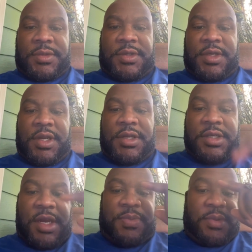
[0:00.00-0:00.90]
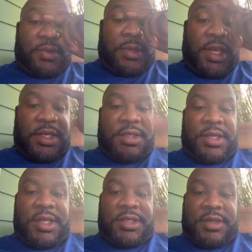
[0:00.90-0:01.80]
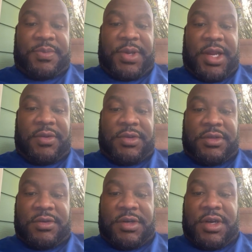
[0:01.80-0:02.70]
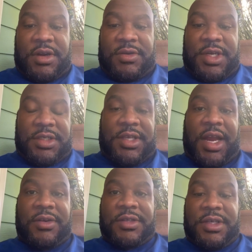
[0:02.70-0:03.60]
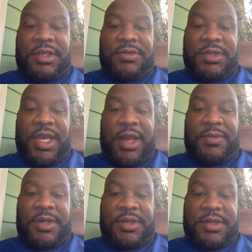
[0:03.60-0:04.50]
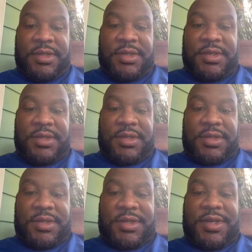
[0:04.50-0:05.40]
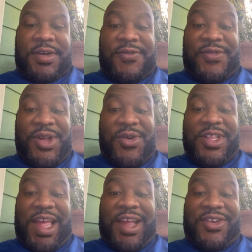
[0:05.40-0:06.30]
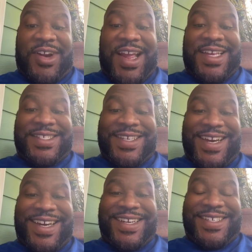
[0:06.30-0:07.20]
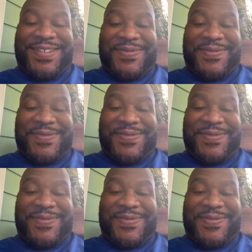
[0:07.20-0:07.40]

Let's get it jumping. Legion of Petty, what's going on? Young Socrates, what's happening? Flowing like crazy, huh?